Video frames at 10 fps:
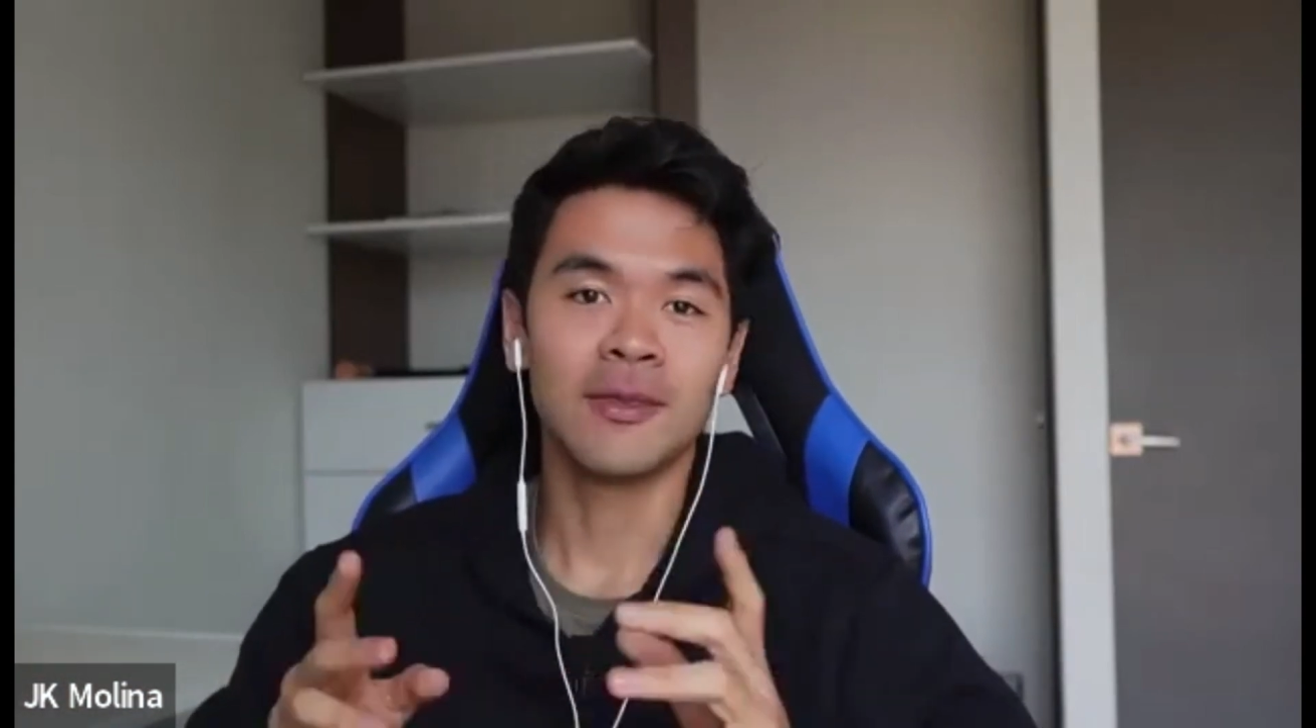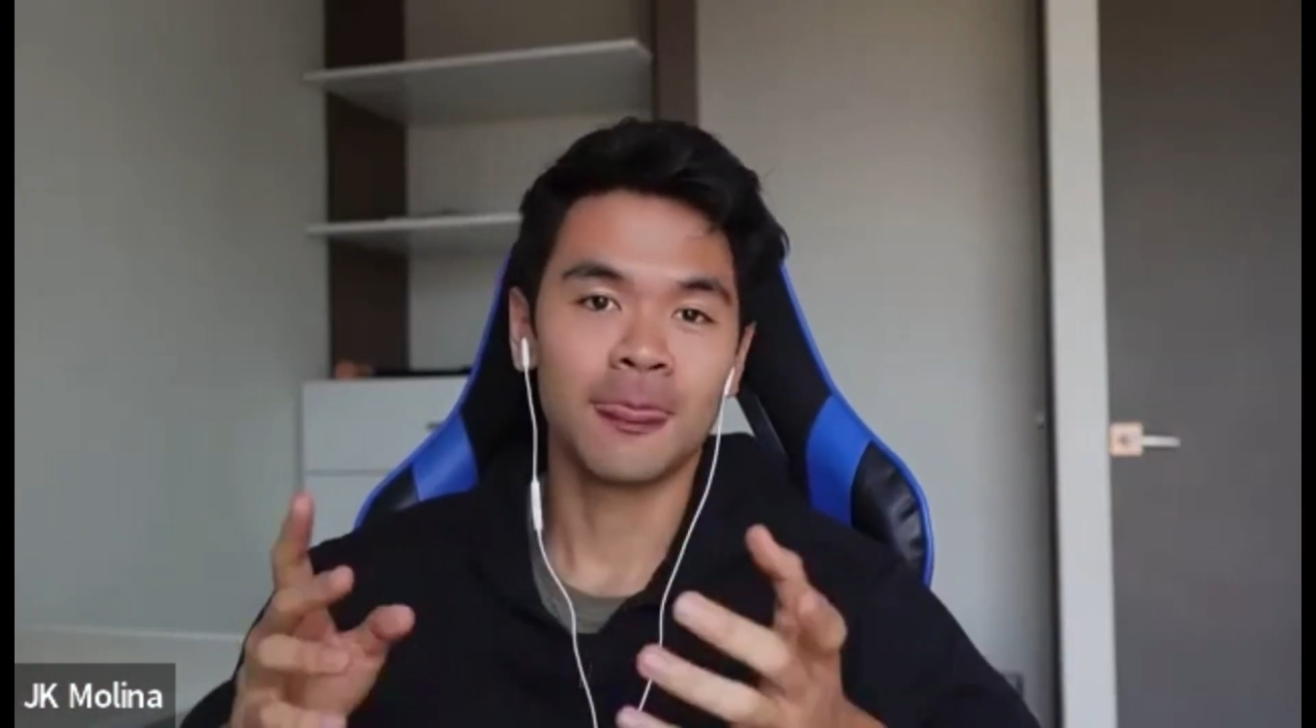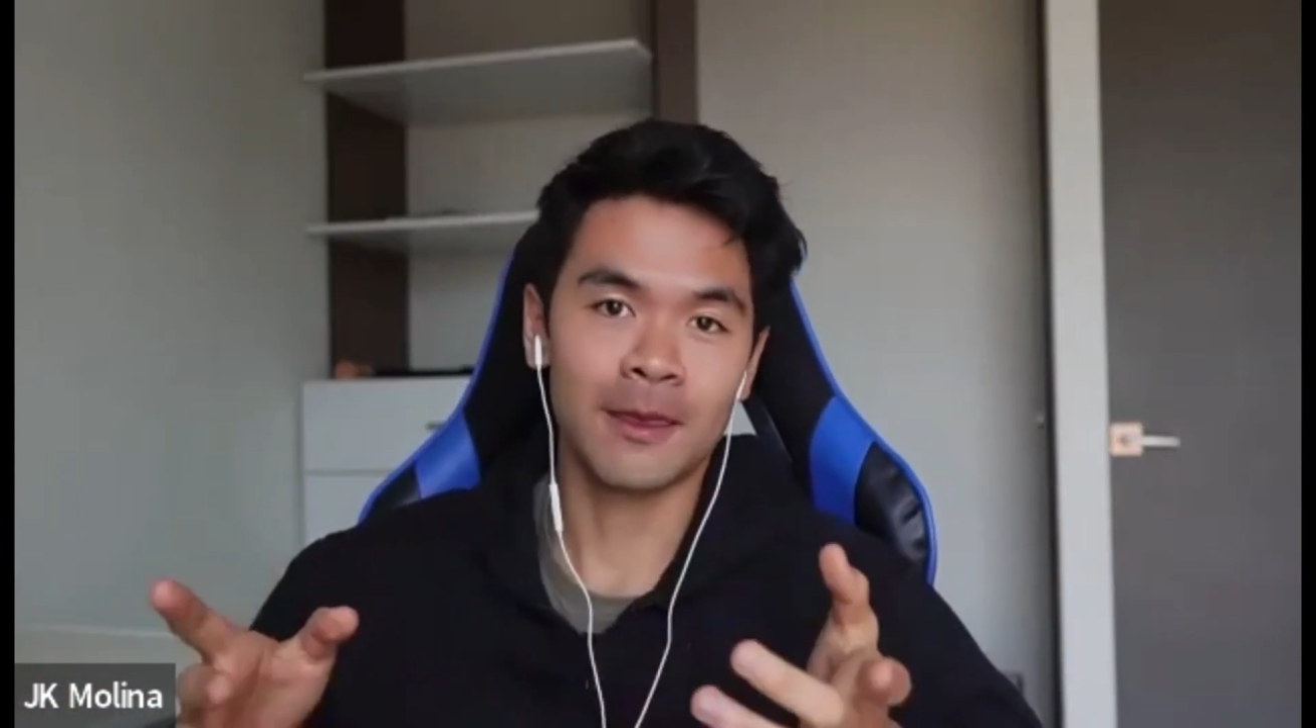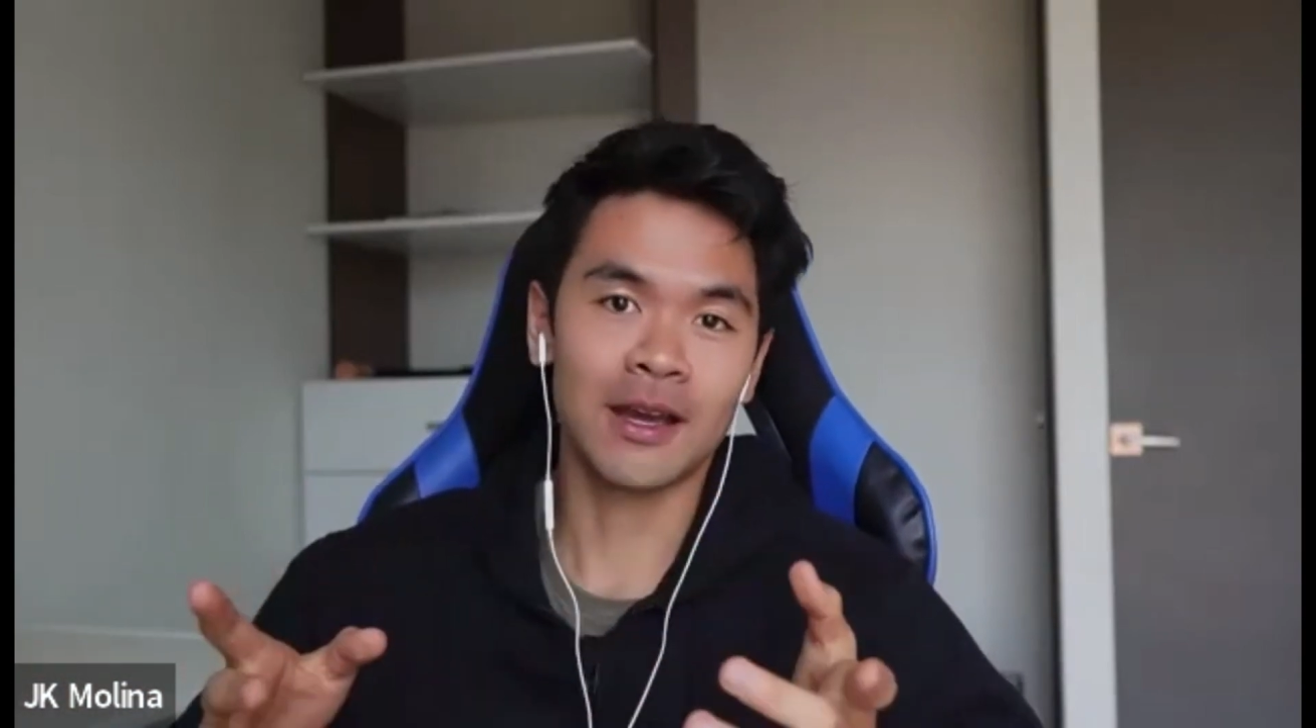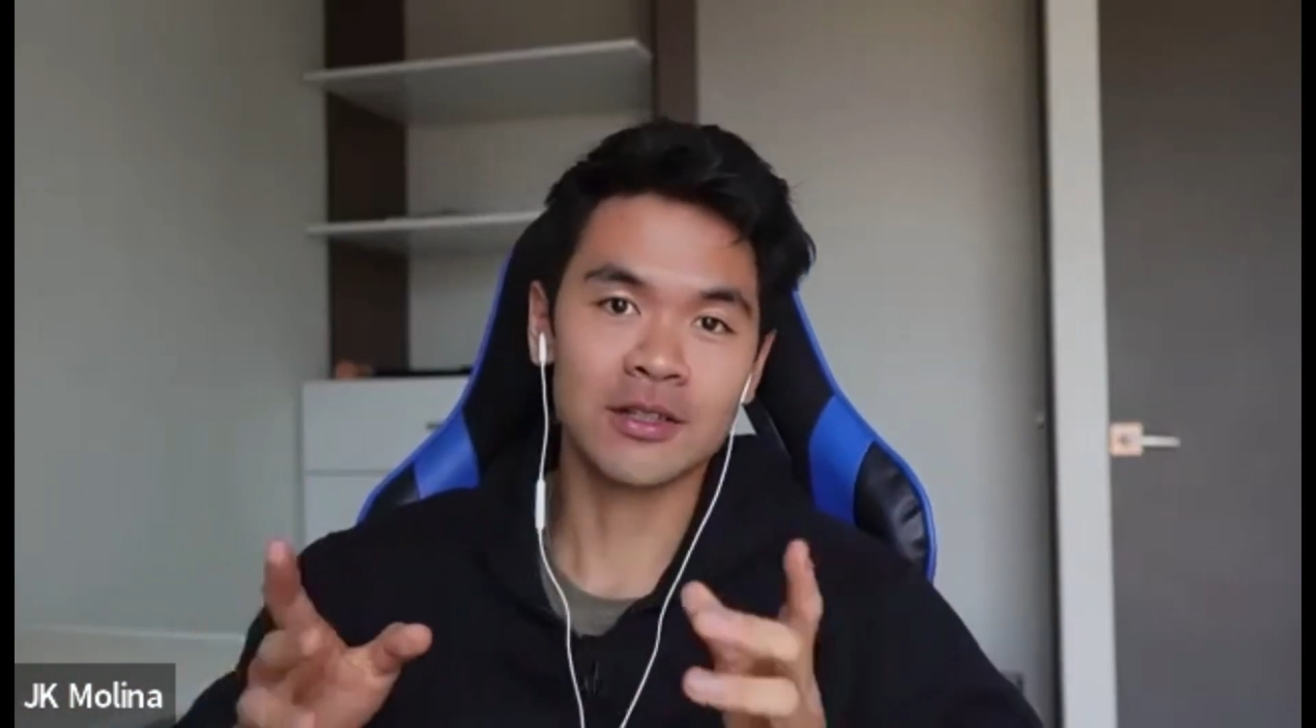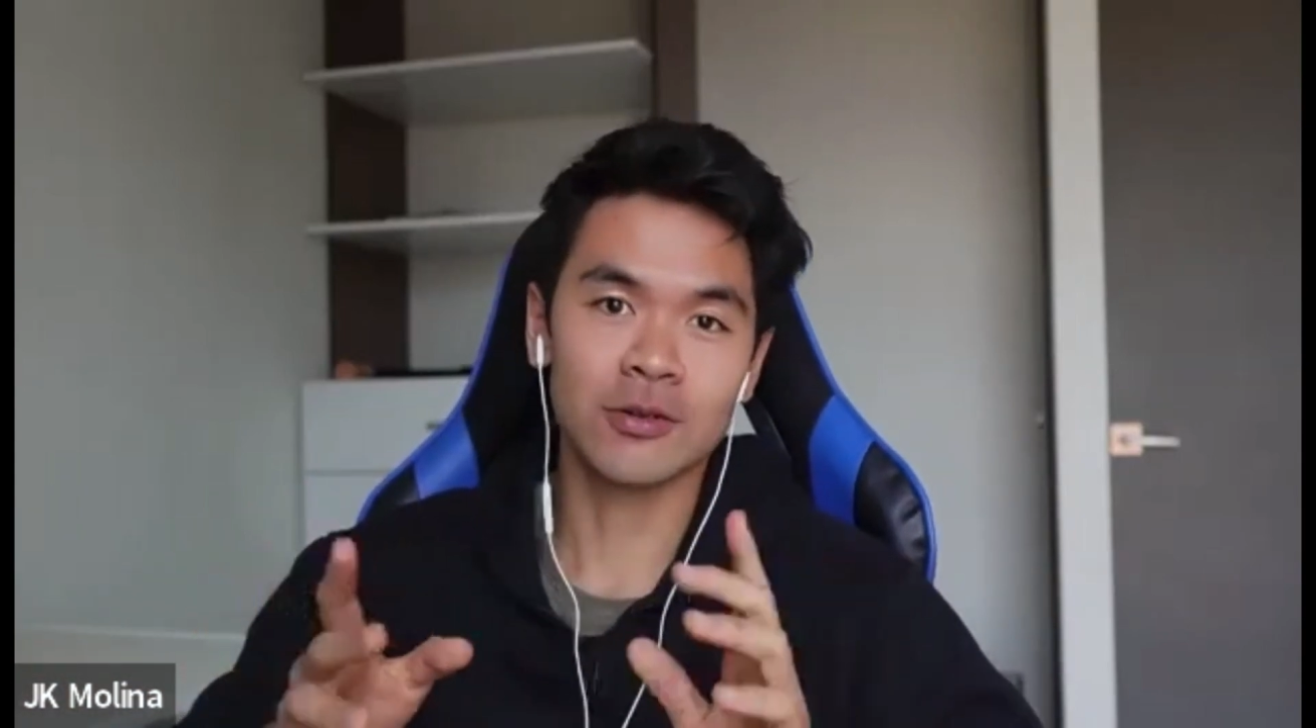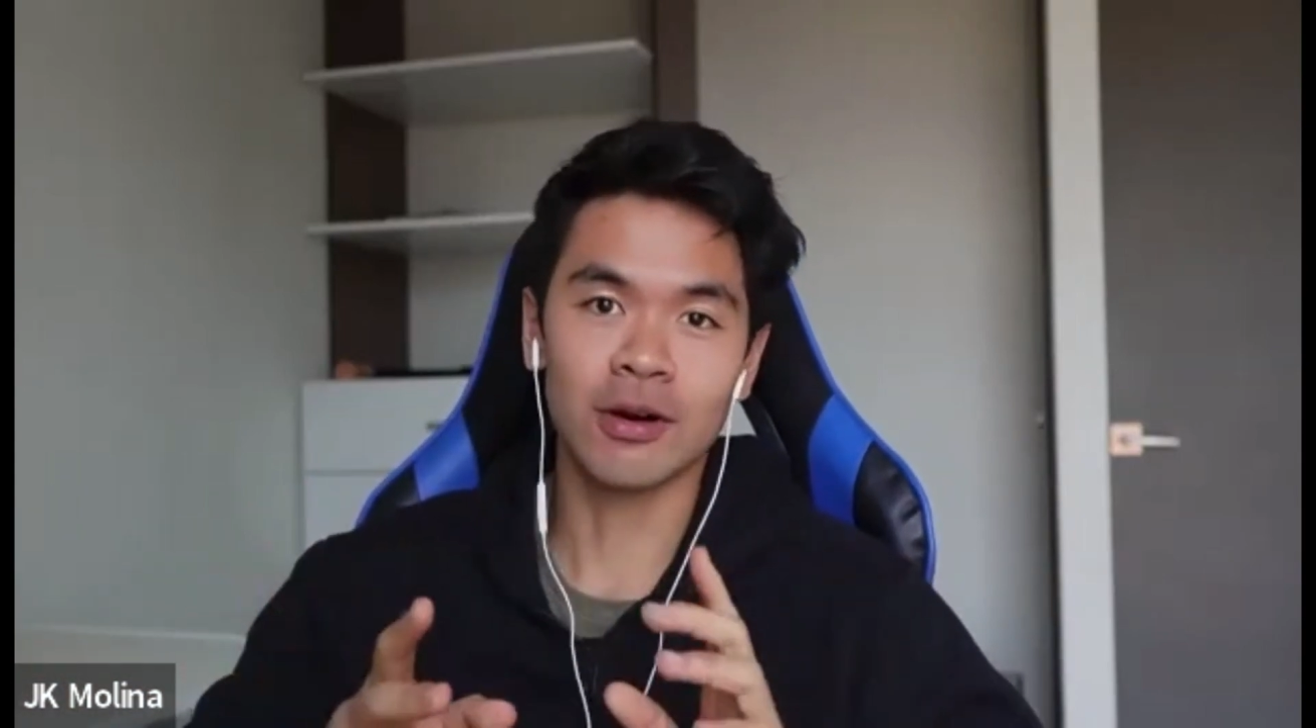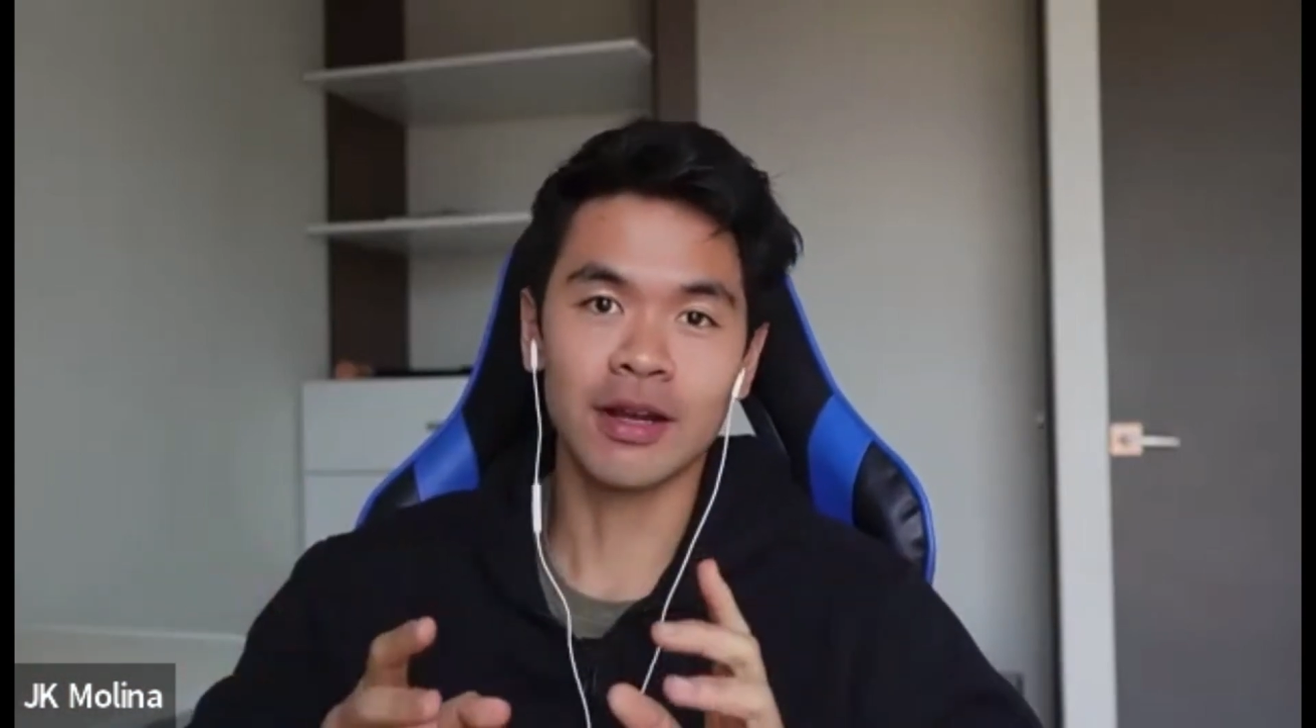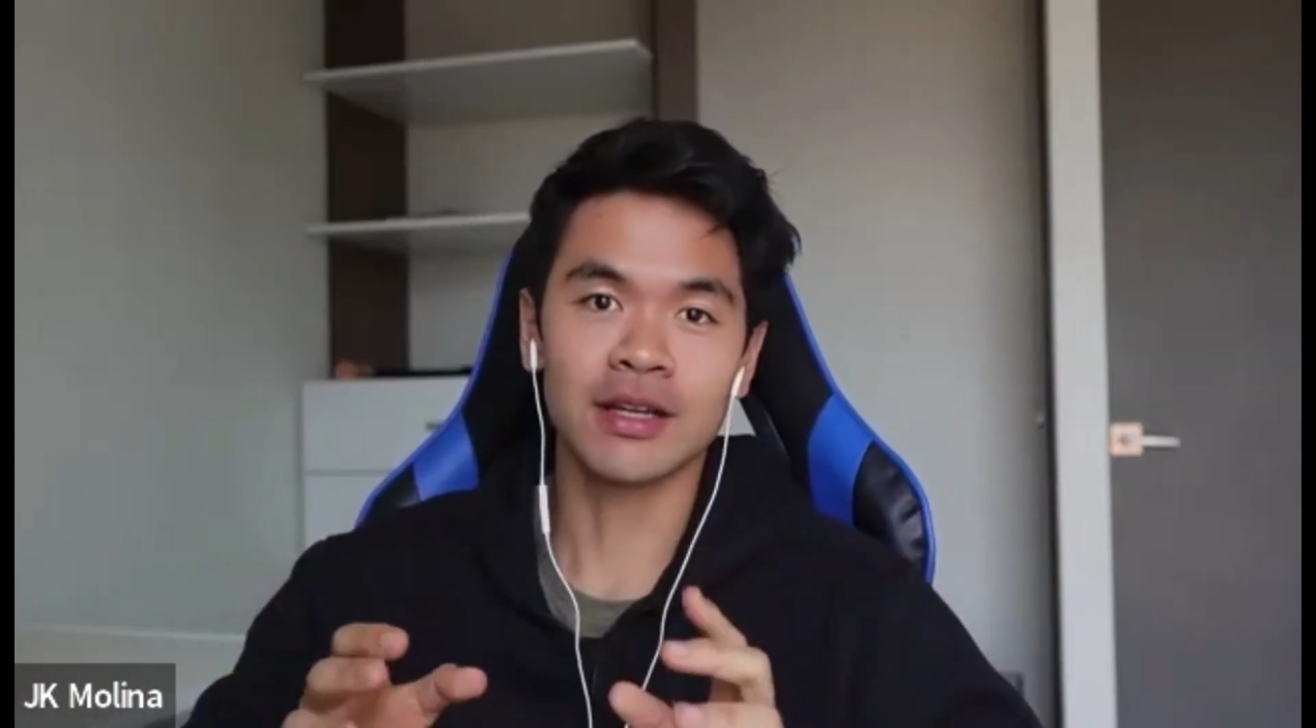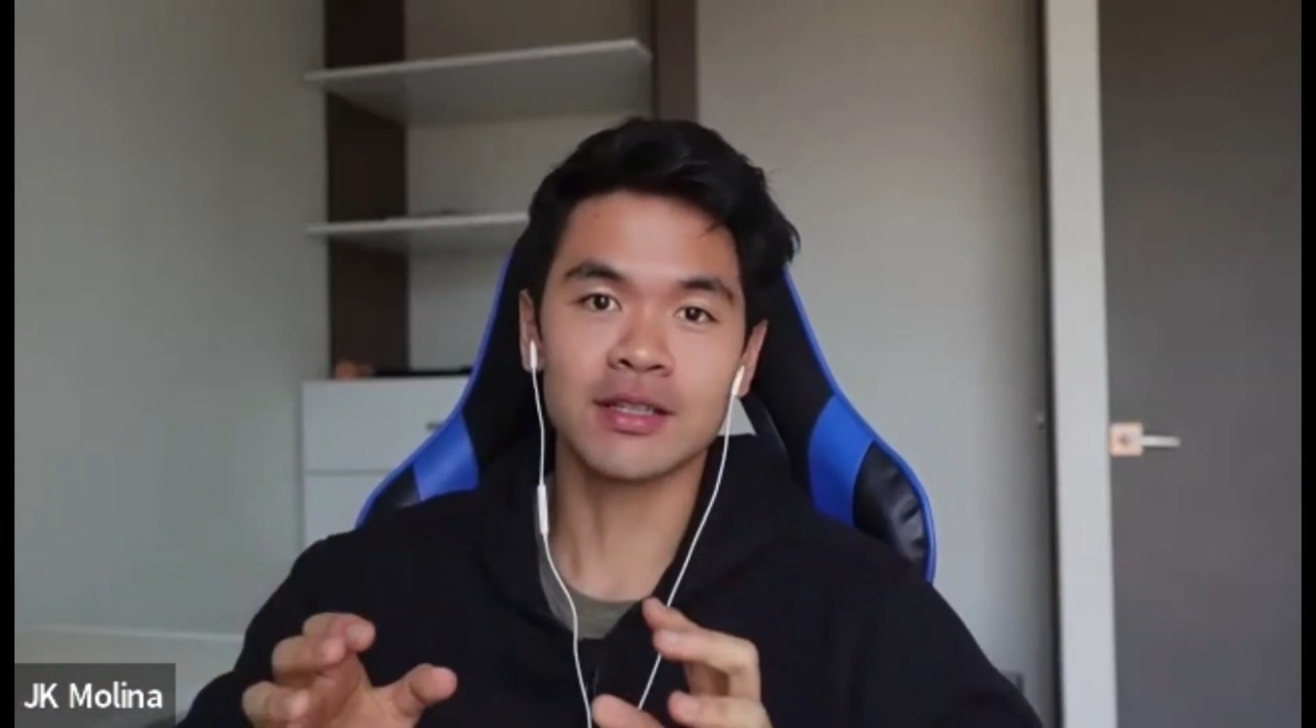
you guys are writing